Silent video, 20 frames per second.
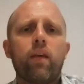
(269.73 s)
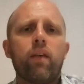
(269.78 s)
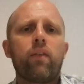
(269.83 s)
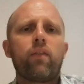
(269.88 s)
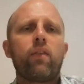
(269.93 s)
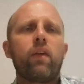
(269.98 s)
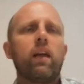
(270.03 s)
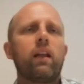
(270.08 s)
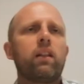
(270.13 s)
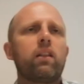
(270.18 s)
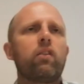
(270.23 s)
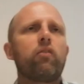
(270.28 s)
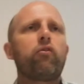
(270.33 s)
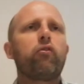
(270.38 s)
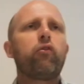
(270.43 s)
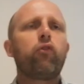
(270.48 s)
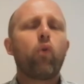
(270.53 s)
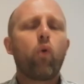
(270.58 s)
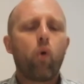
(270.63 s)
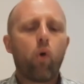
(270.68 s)
that the
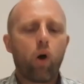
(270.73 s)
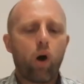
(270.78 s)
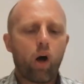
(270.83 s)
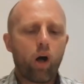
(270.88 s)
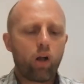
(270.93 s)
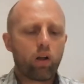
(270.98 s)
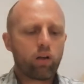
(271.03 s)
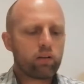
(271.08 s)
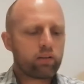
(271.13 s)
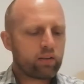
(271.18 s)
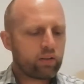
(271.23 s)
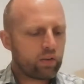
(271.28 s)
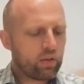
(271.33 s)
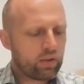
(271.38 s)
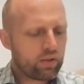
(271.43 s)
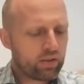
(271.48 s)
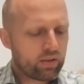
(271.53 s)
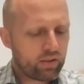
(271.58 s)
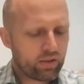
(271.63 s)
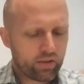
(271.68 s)
four
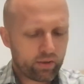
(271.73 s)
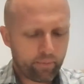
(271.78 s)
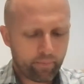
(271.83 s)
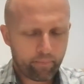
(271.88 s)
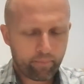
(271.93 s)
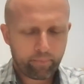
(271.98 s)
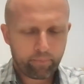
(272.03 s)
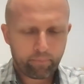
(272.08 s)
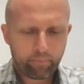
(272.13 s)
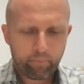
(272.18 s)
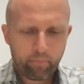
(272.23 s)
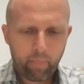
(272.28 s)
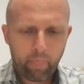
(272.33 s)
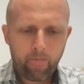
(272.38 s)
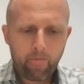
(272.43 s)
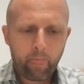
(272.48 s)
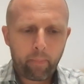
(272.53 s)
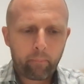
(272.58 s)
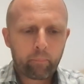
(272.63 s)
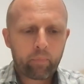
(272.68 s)
altars
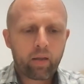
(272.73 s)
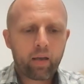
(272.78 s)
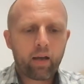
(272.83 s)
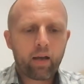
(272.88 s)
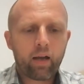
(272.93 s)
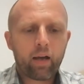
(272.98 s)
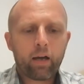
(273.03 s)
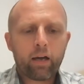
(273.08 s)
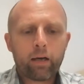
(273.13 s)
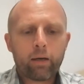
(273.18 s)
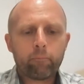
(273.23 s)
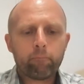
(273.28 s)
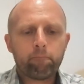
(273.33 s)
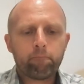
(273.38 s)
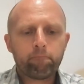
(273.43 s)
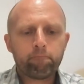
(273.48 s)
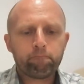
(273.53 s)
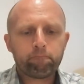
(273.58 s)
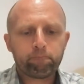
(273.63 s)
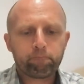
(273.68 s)

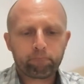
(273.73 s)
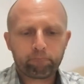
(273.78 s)
um,